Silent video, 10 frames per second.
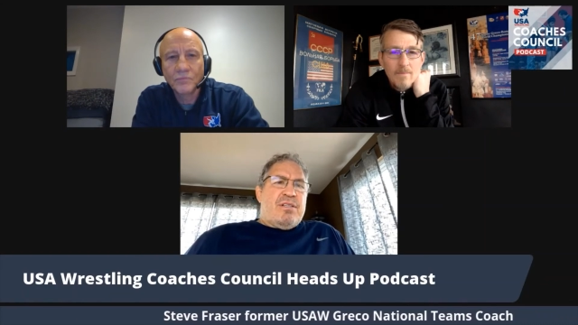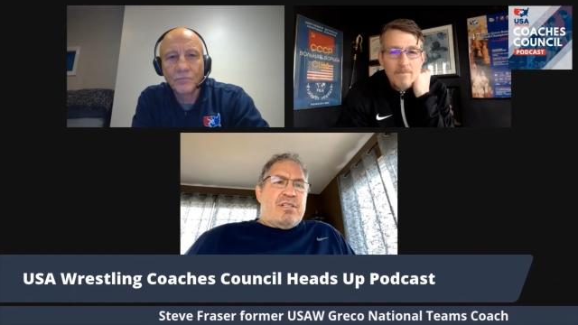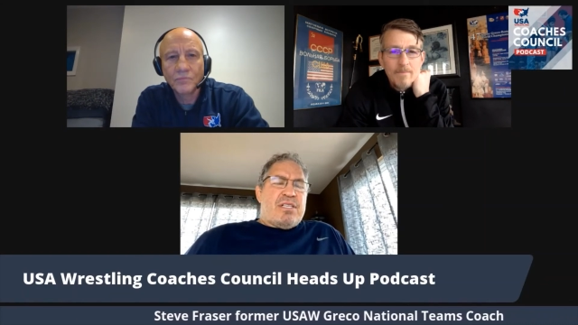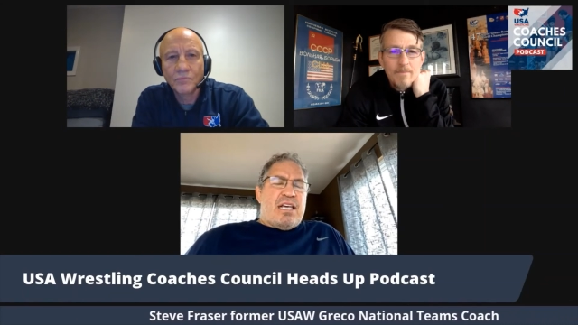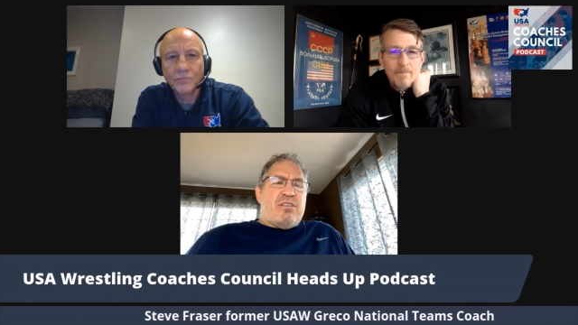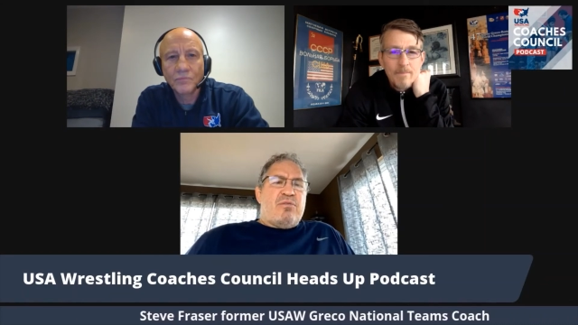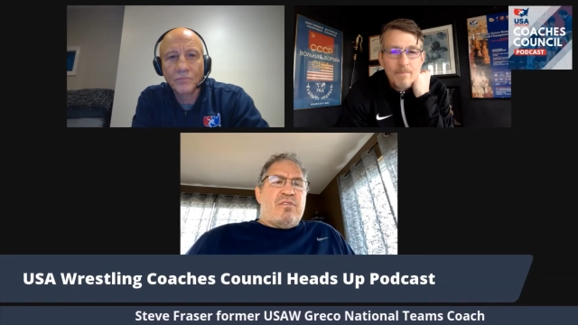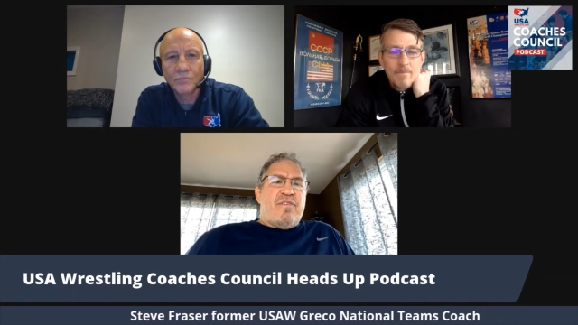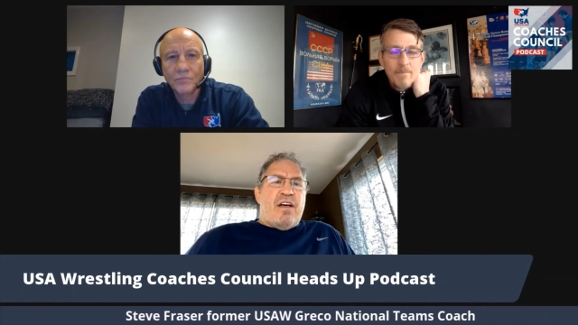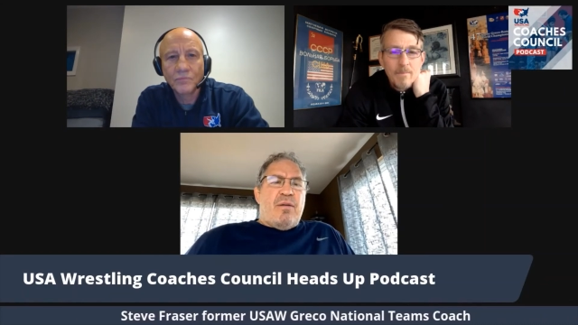Speaker 1: just like you
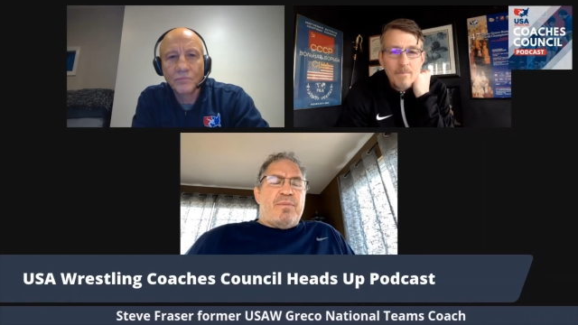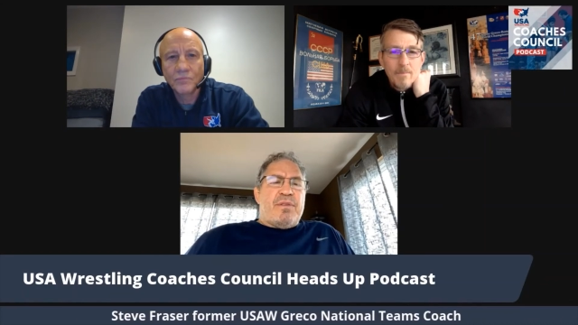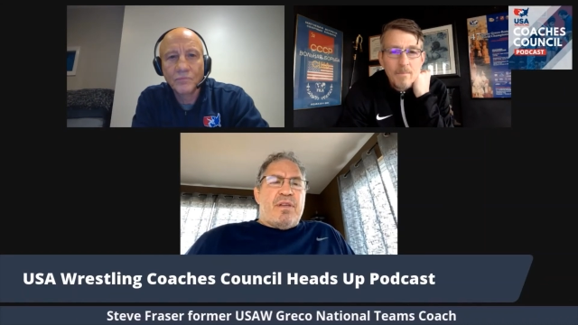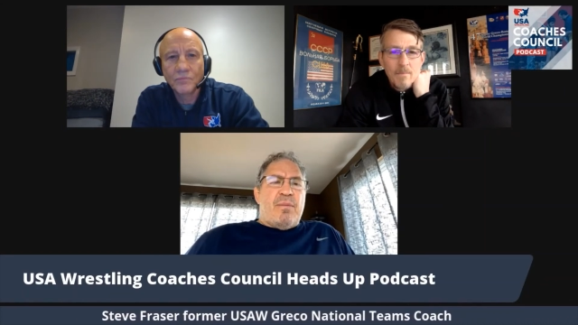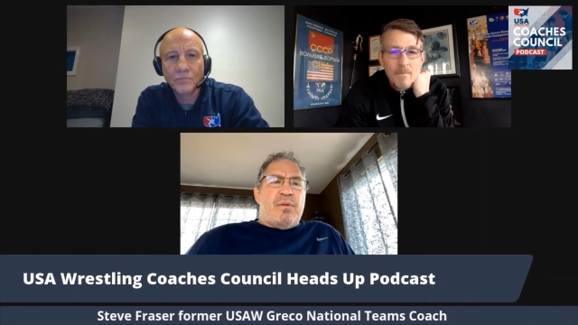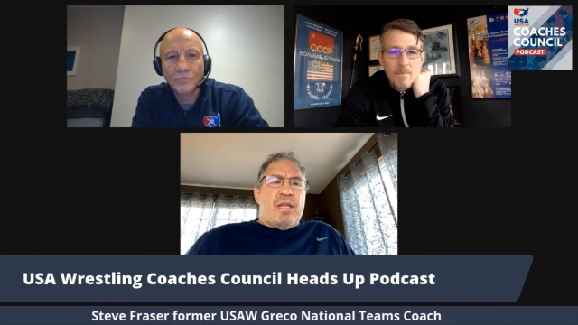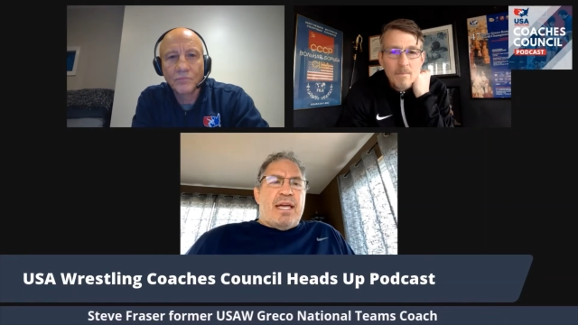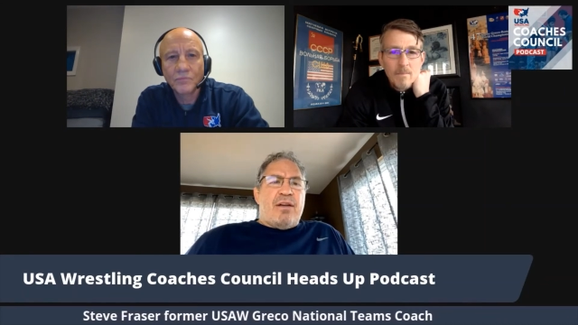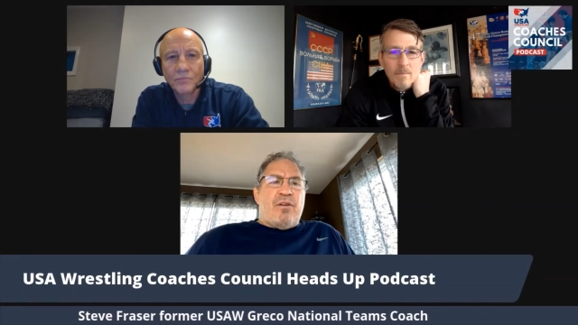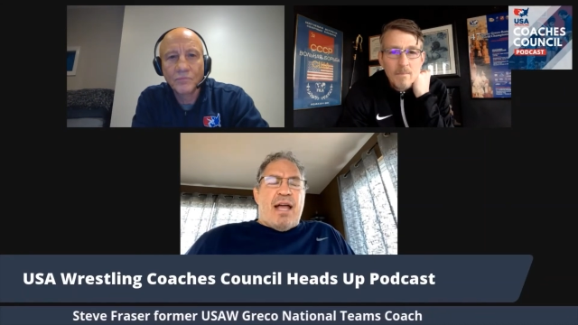develop a double
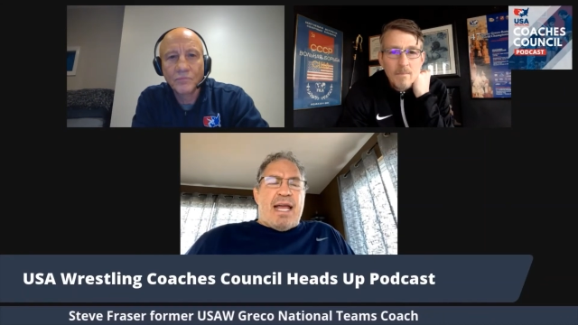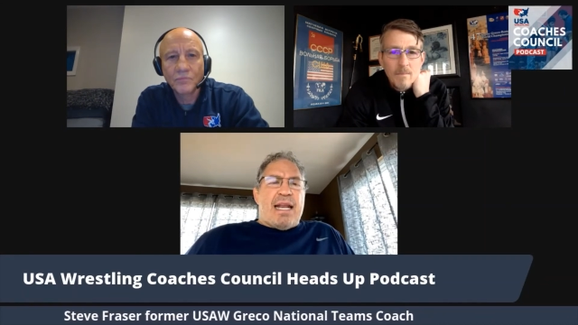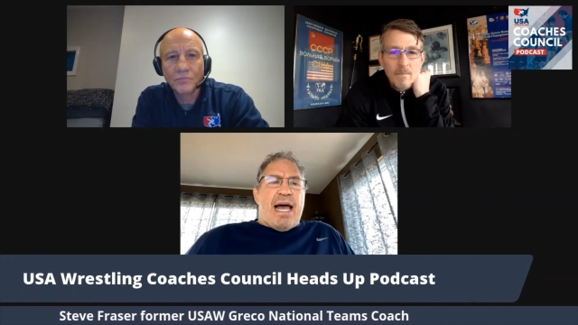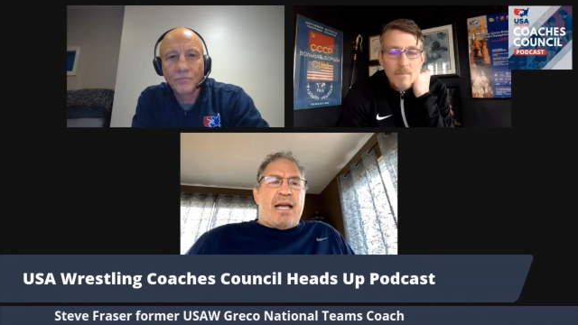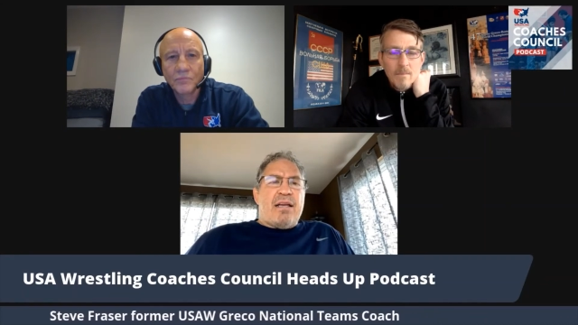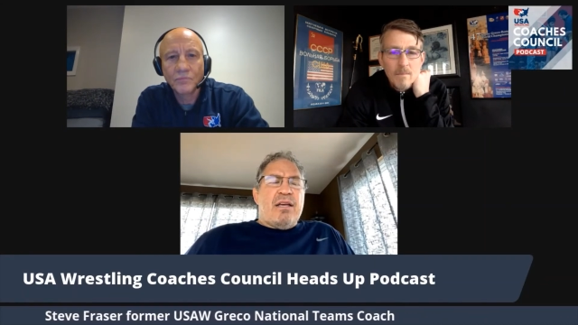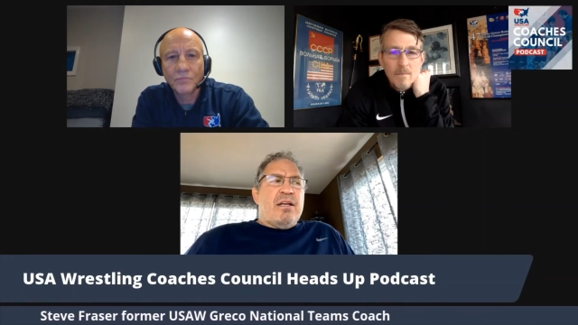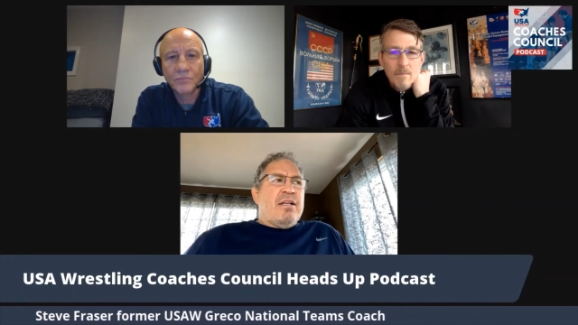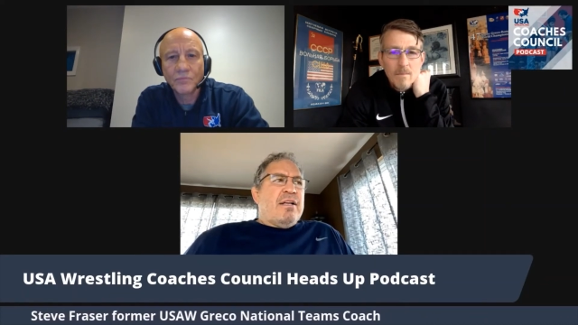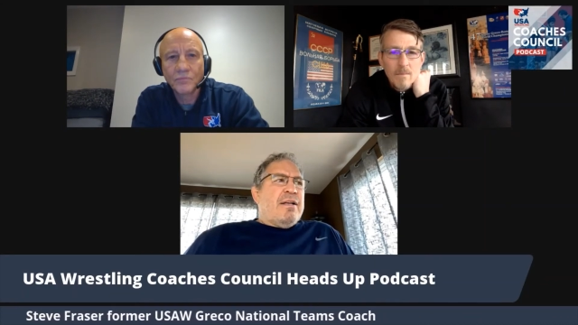leg or a headlock.
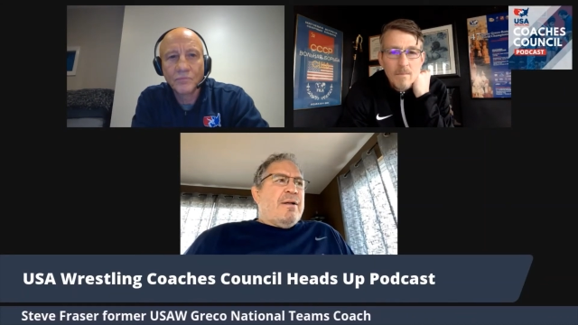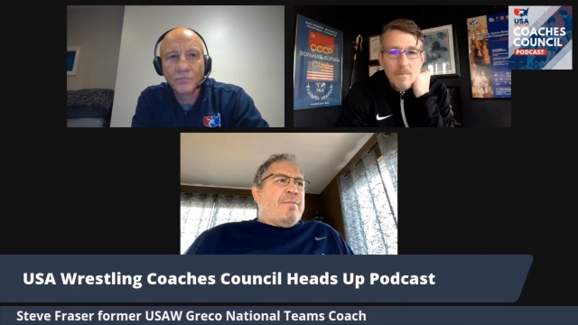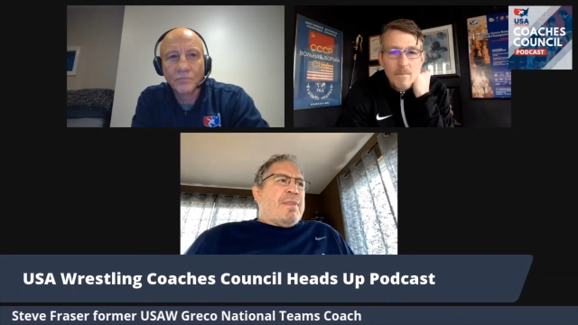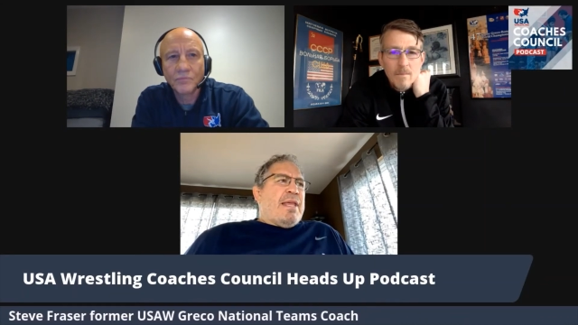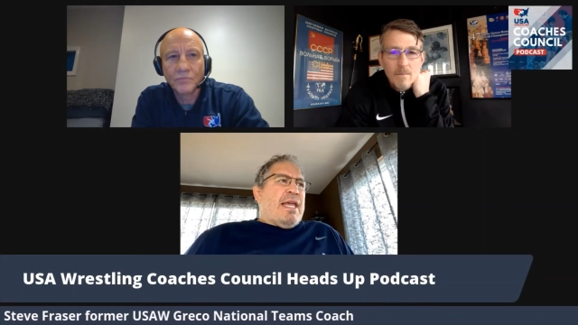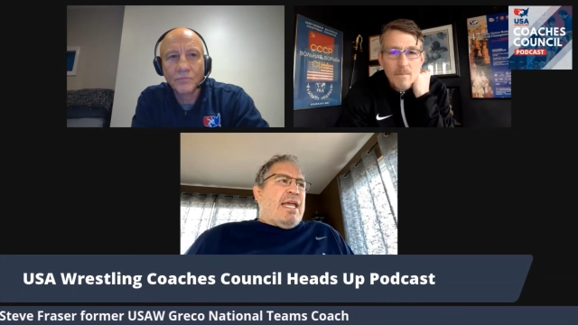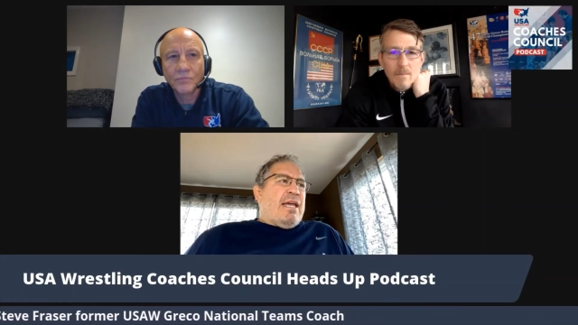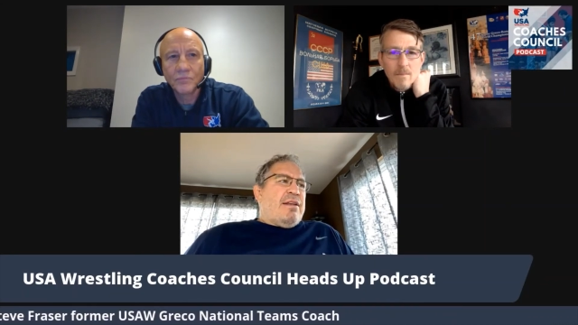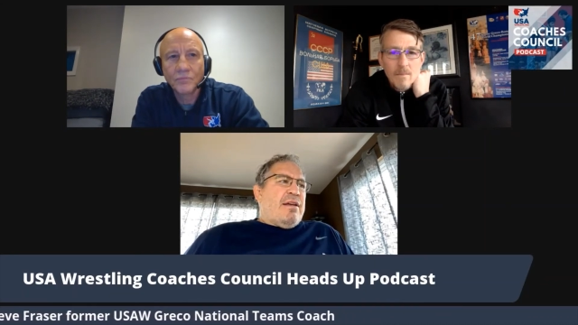And